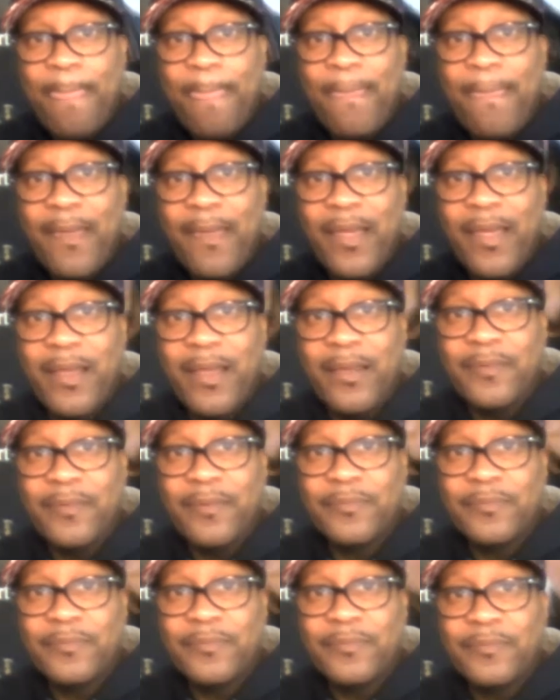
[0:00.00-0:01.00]
and,
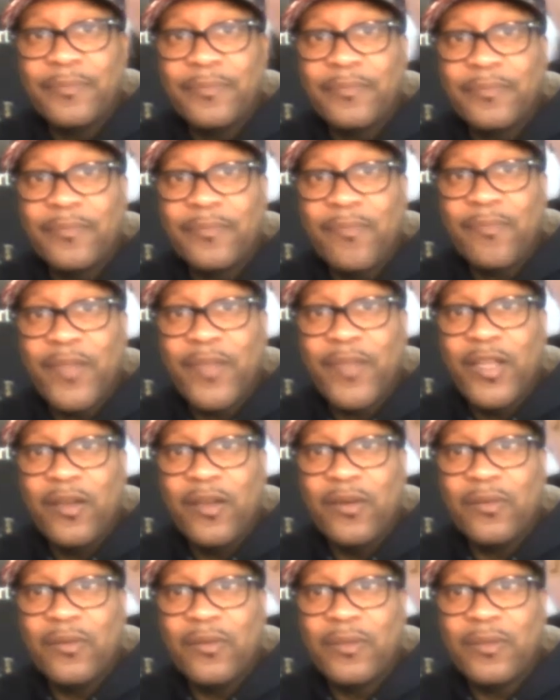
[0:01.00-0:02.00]
you
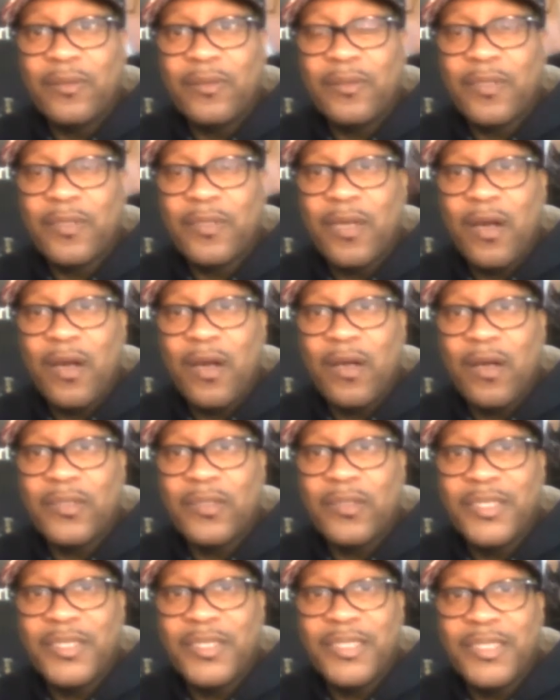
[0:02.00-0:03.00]
know,
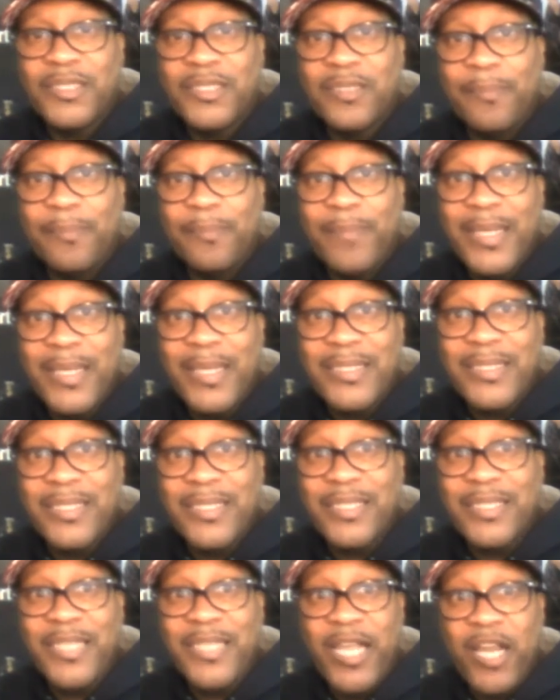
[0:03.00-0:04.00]
caused these
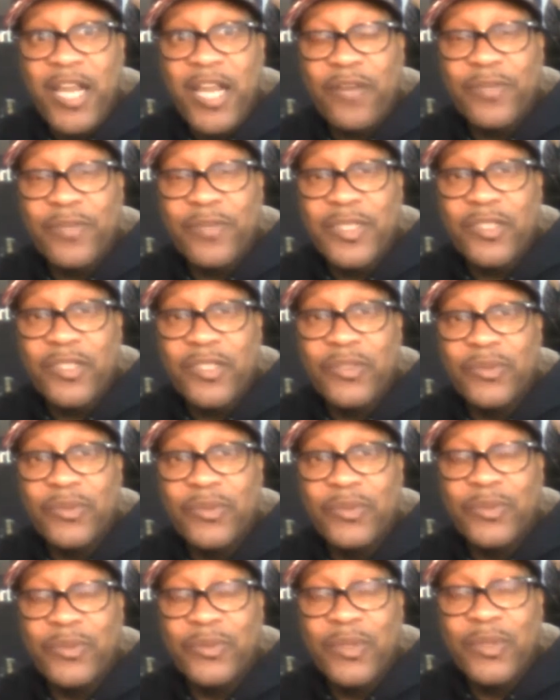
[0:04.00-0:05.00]
domestic terrorists
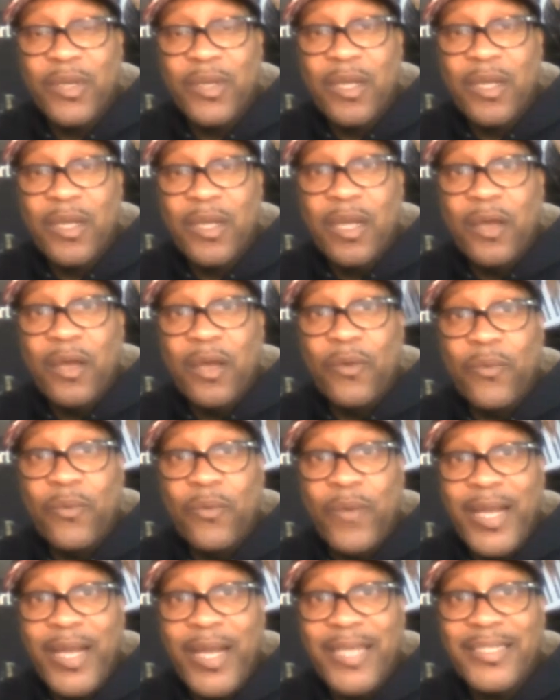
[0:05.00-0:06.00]
to
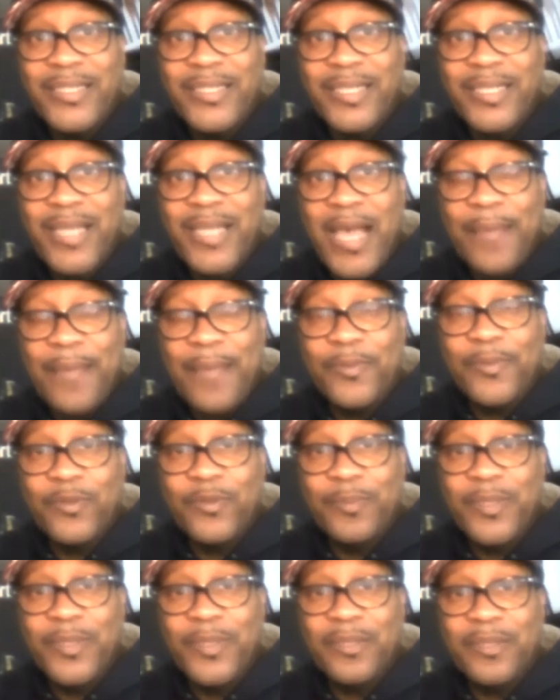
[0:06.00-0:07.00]
raid the
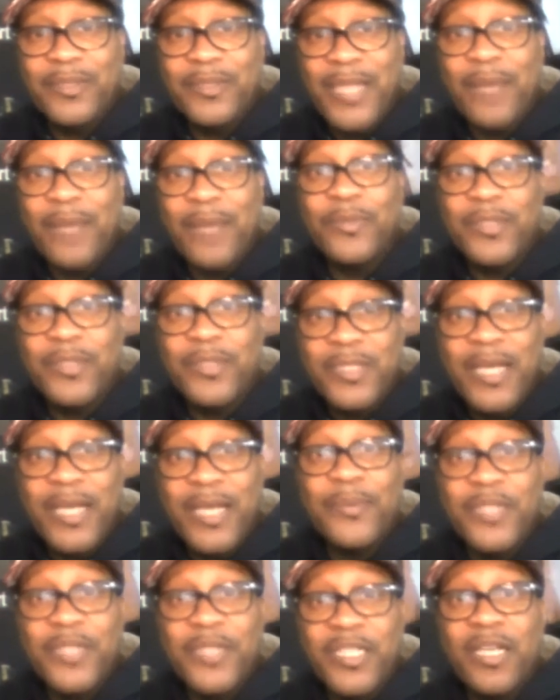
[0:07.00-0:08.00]
Capitol building, that
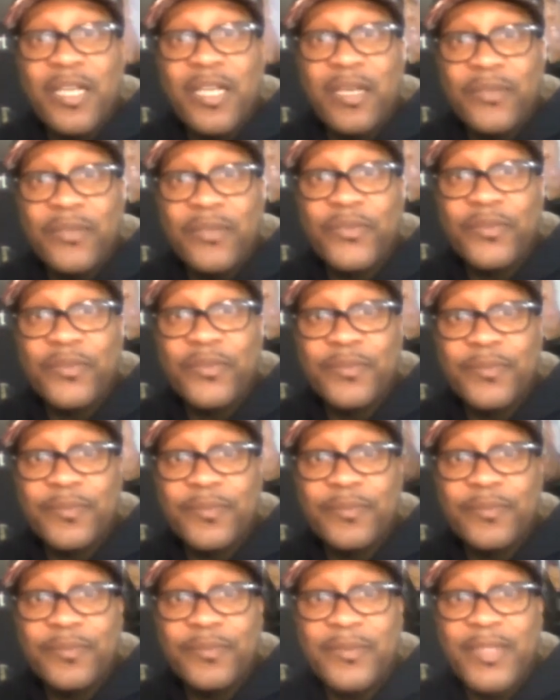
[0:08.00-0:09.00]
was enough.
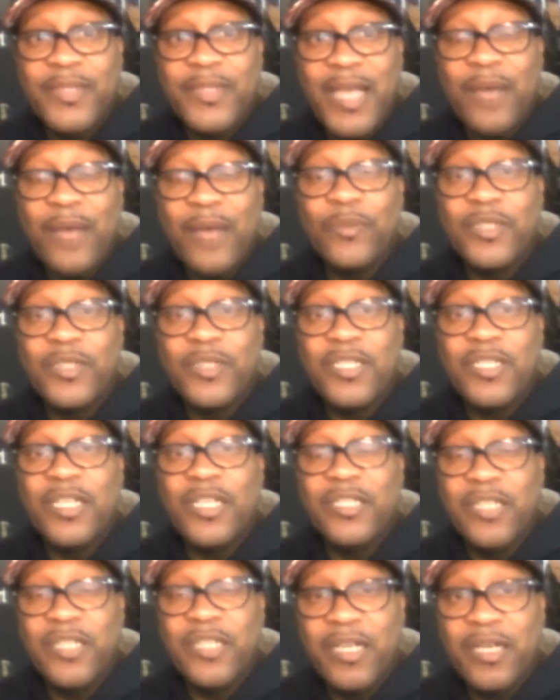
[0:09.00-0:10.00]
That was
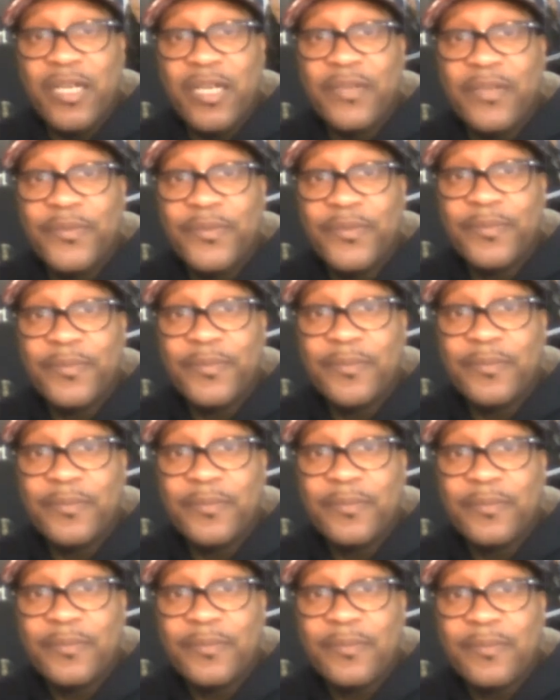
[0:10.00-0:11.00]
enough.
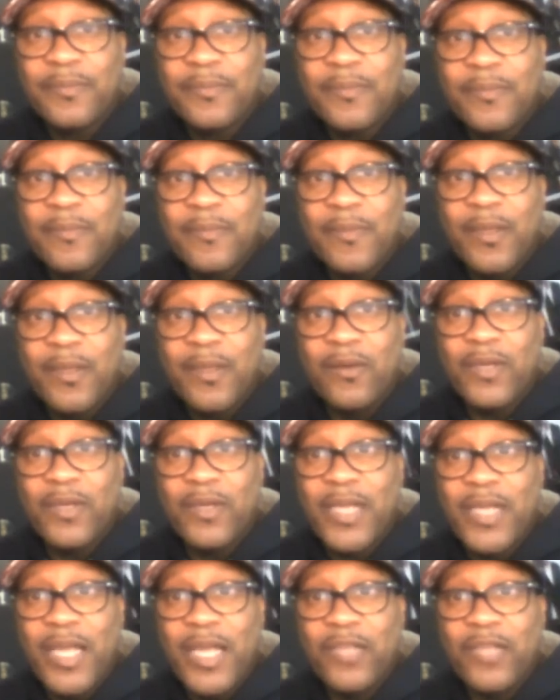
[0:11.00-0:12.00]

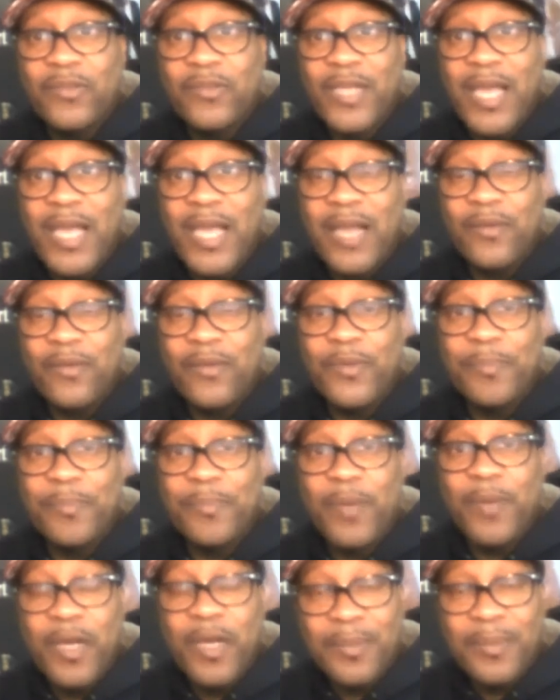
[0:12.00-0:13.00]
Okay, you got
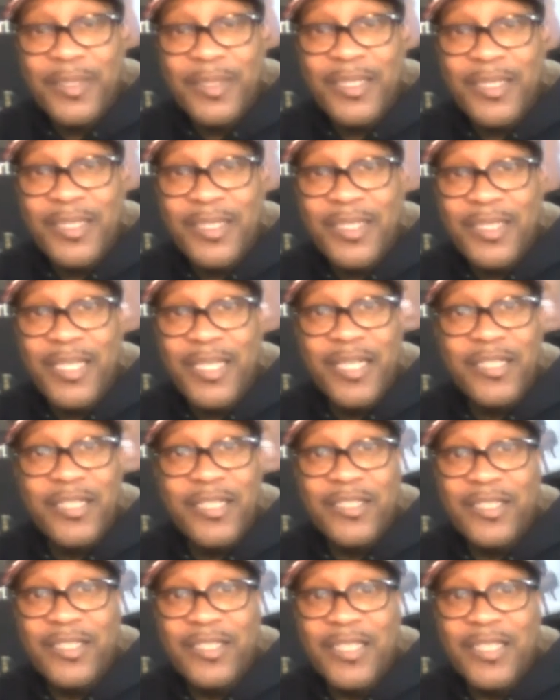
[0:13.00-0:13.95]
Republican senators